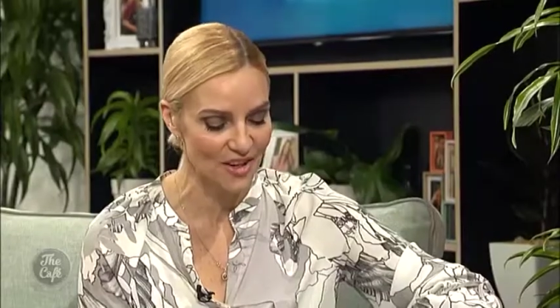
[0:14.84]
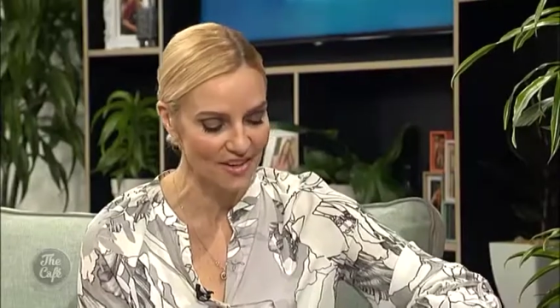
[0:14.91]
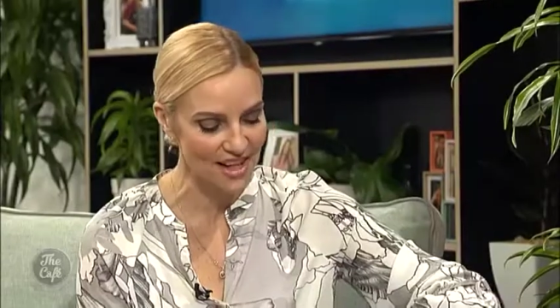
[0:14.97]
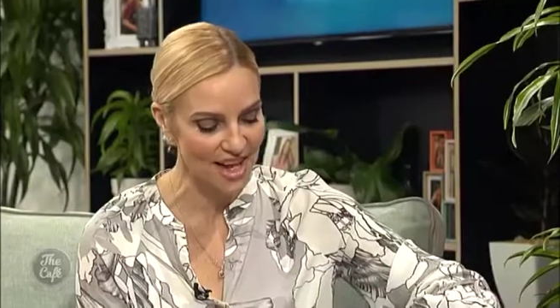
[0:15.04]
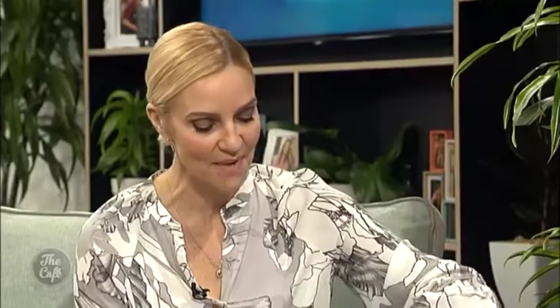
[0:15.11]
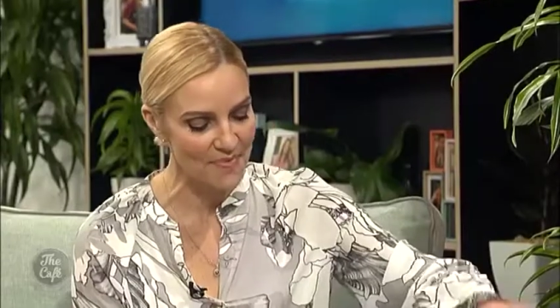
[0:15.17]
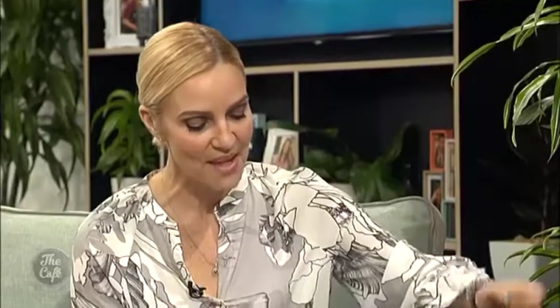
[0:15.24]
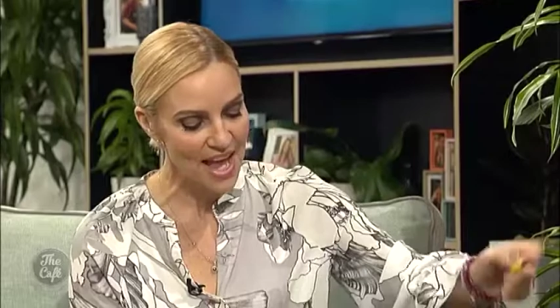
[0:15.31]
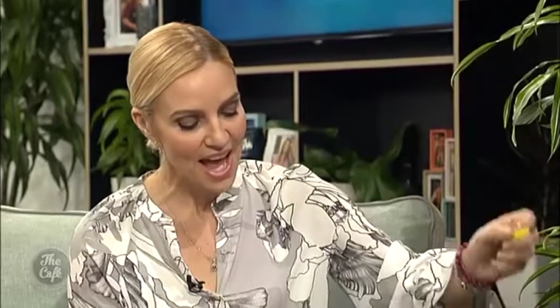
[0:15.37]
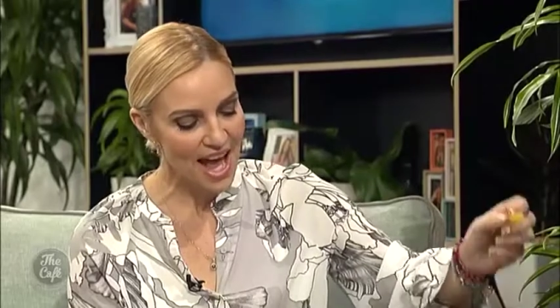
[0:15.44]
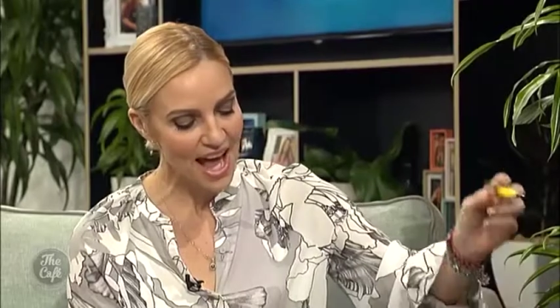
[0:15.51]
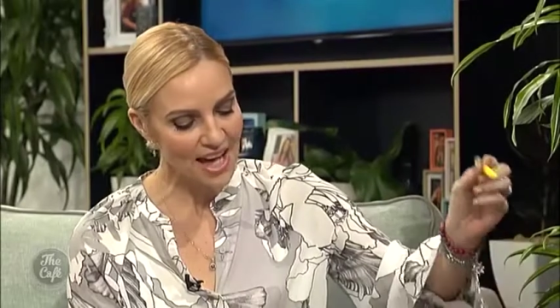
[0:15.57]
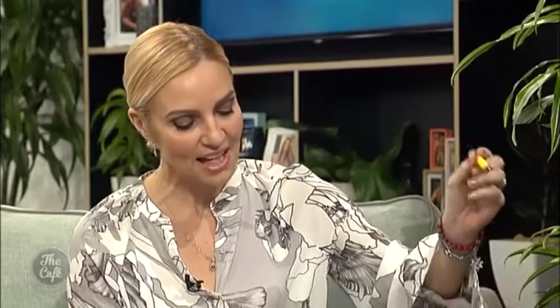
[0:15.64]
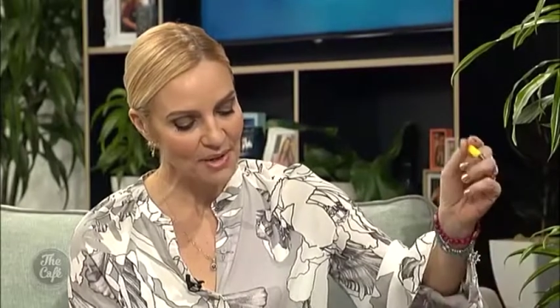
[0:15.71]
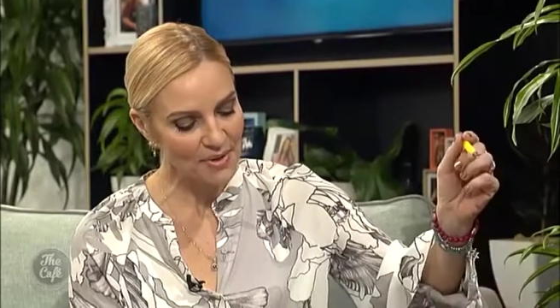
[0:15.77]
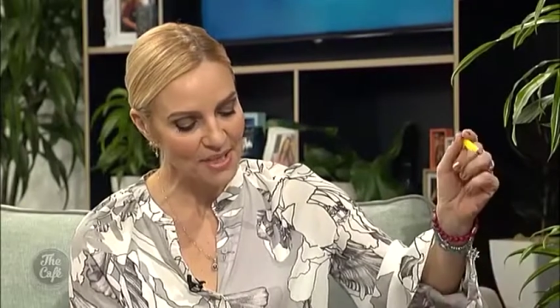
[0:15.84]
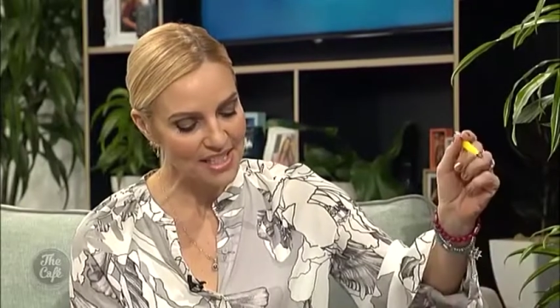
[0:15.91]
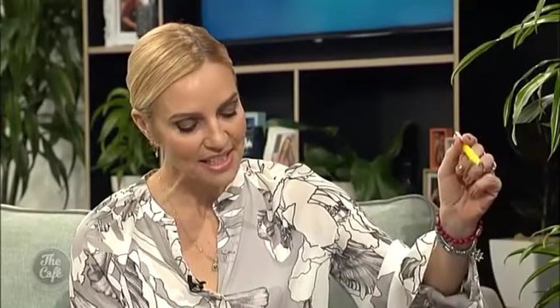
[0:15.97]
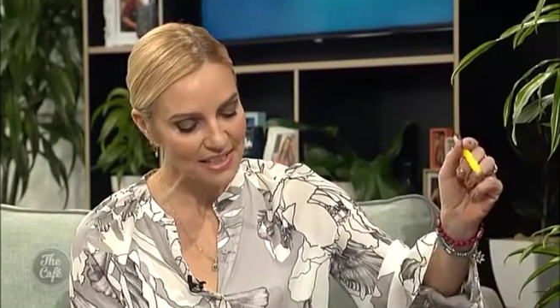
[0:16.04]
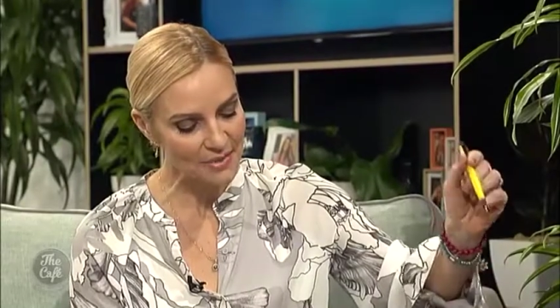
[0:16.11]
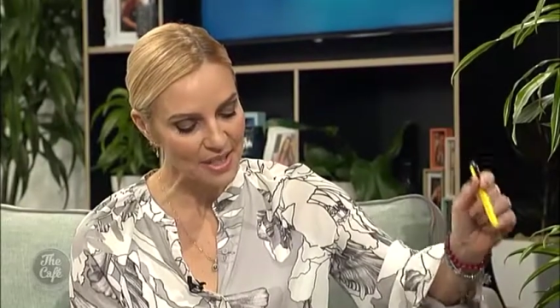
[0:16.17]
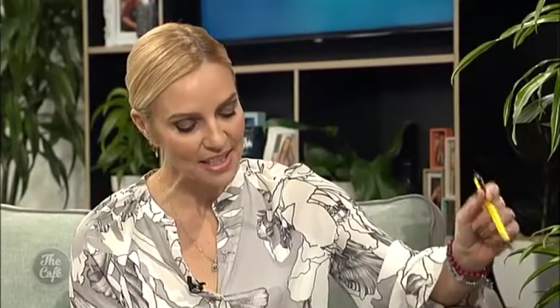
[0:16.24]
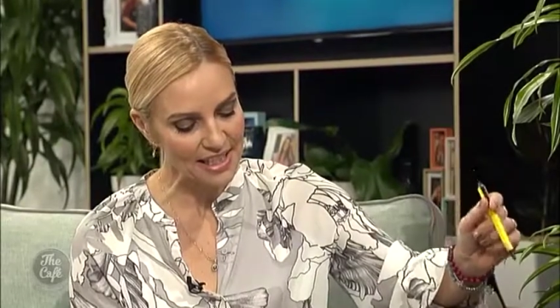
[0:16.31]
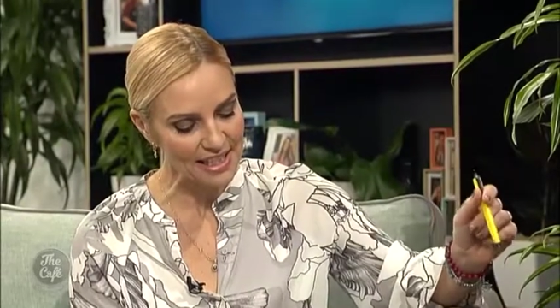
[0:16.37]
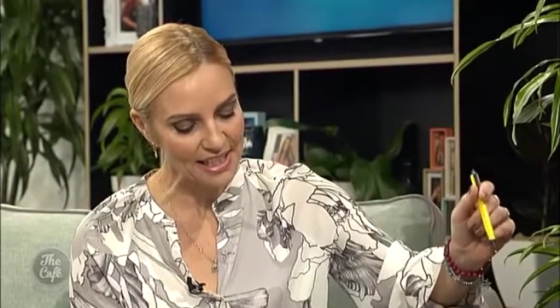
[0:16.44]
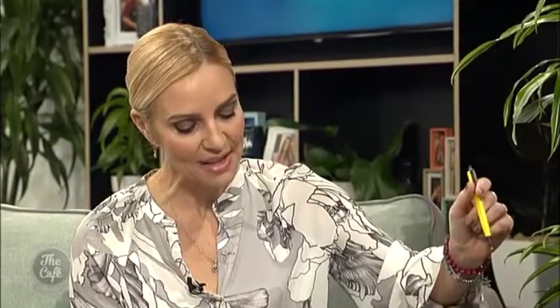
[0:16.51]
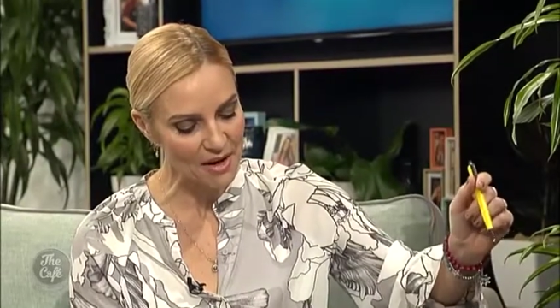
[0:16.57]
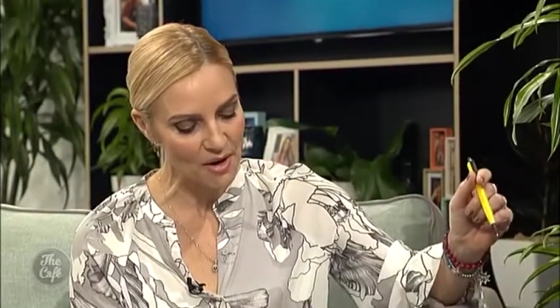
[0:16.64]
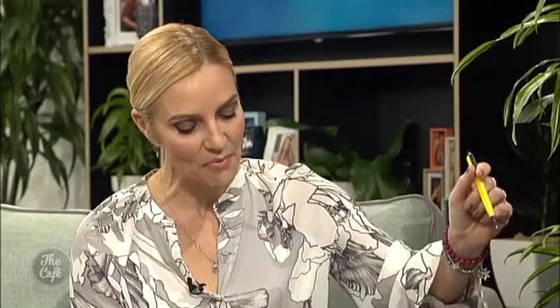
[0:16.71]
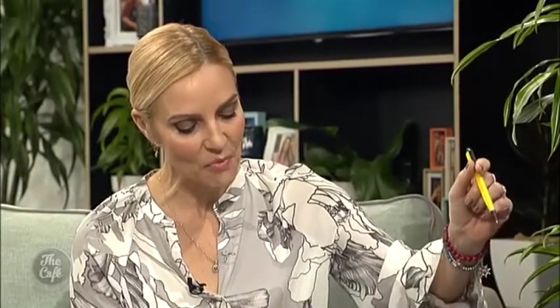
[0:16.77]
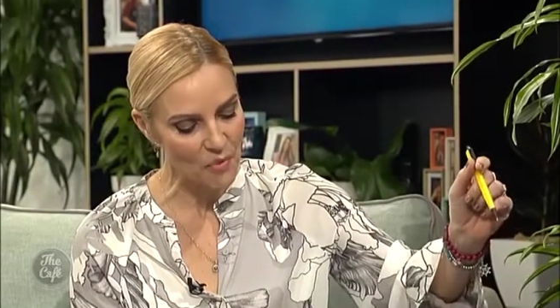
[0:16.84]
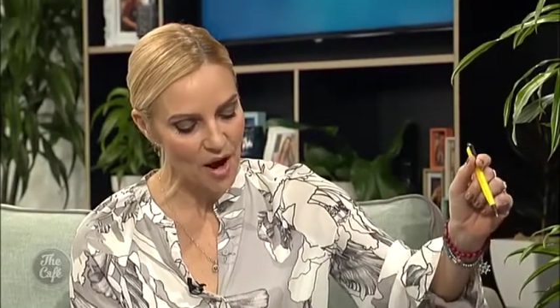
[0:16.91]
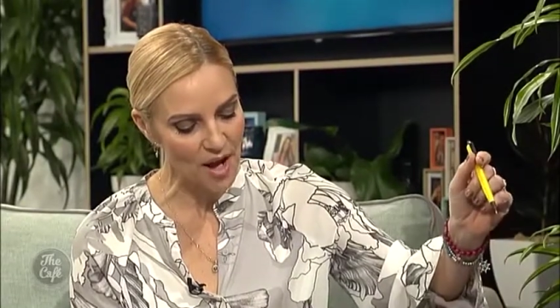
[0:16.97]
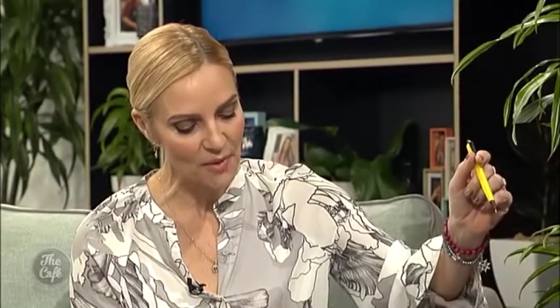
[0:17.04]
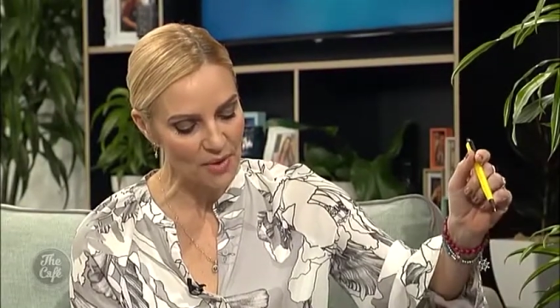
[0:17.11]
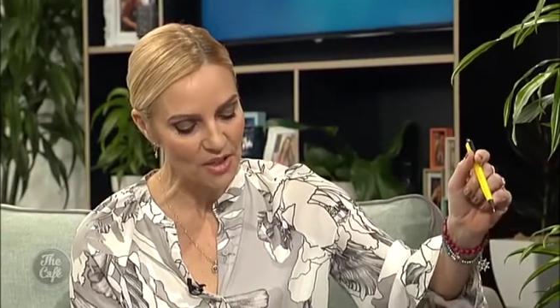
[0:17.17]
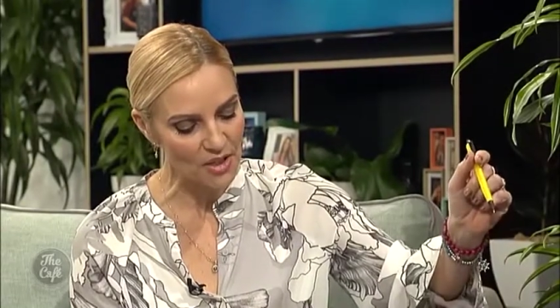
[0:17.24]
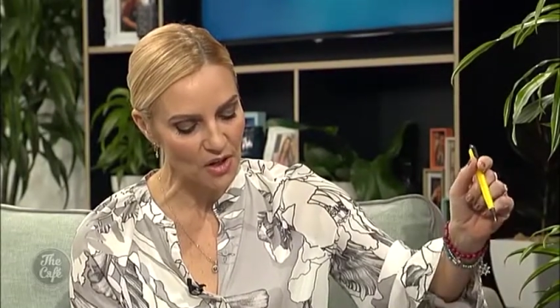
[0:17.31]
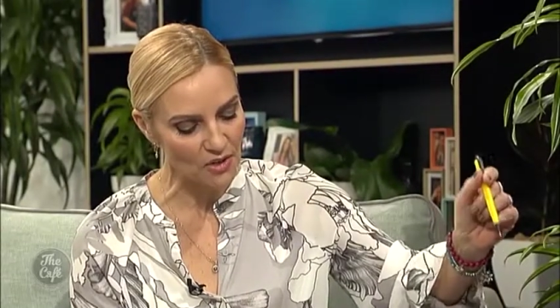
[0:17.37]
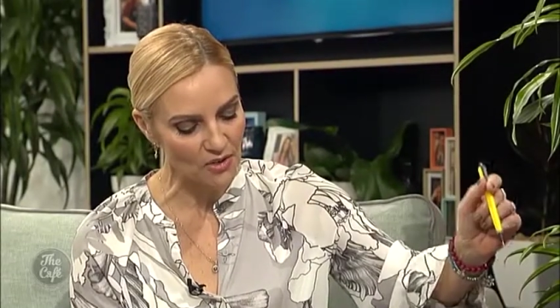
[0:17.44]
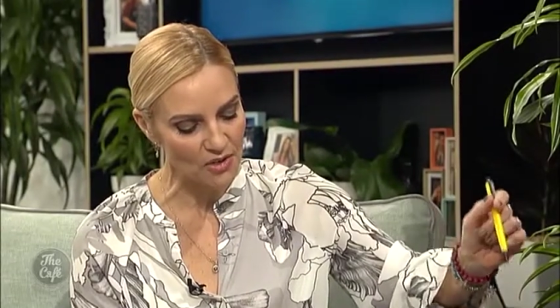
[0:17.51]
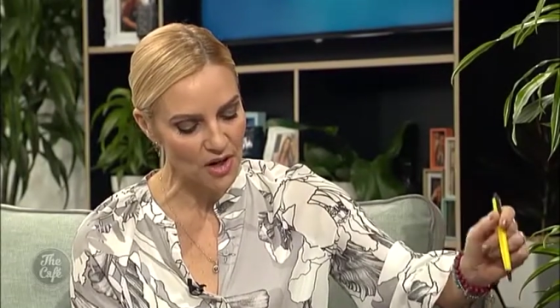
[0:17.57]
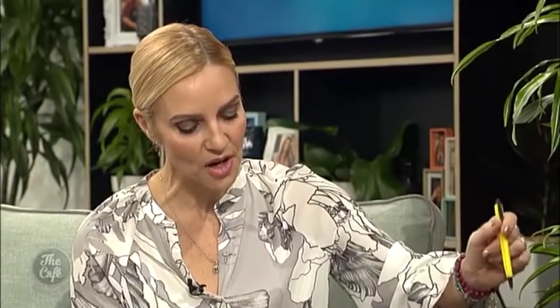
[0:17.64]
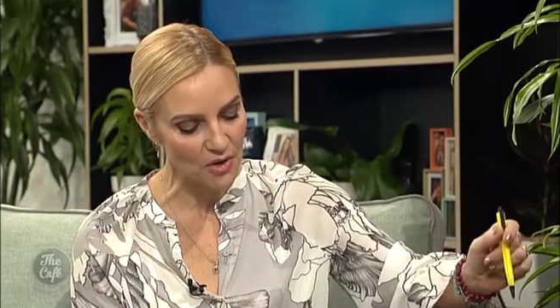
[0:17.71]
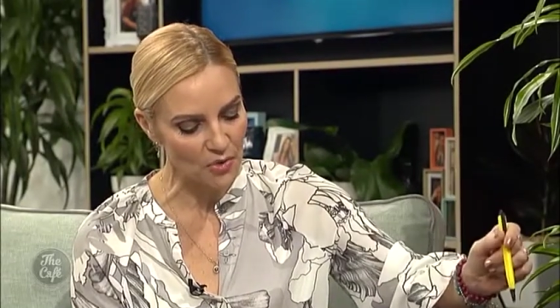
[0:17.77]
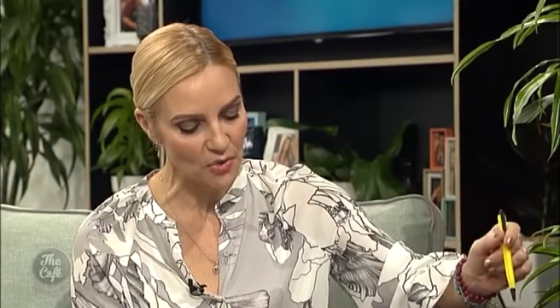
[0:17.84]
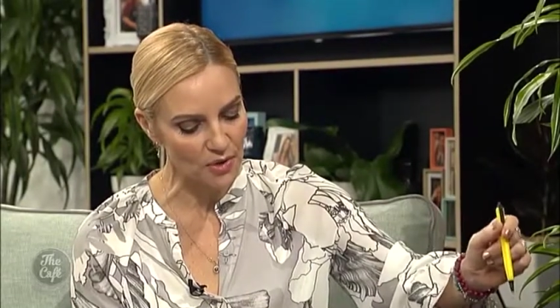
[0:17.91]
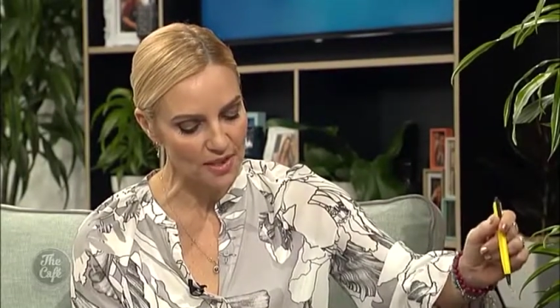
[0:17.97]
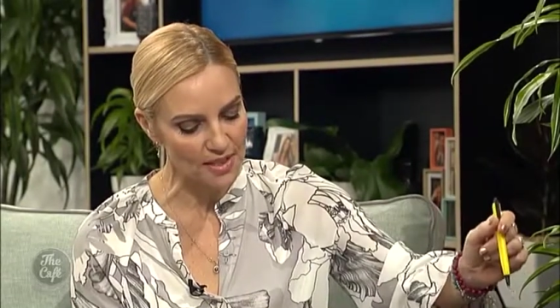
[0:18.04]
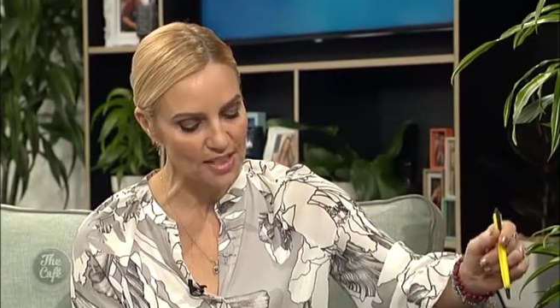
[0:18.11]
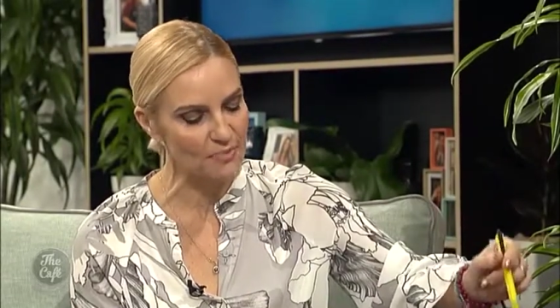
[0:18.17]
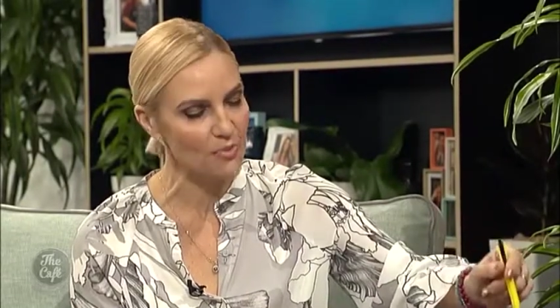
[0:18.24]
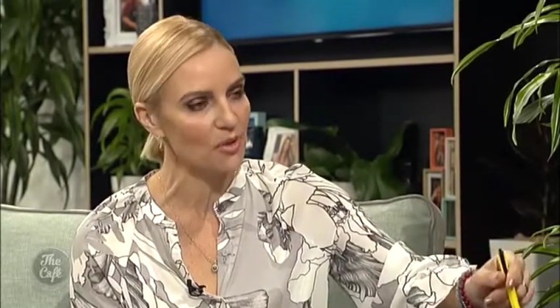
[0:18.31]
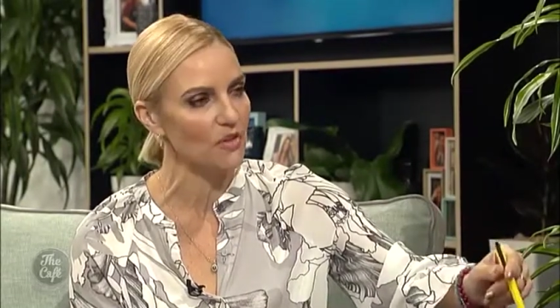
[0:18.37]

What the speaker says: the joke now. Can we just quickly clear up why we no longer are calling these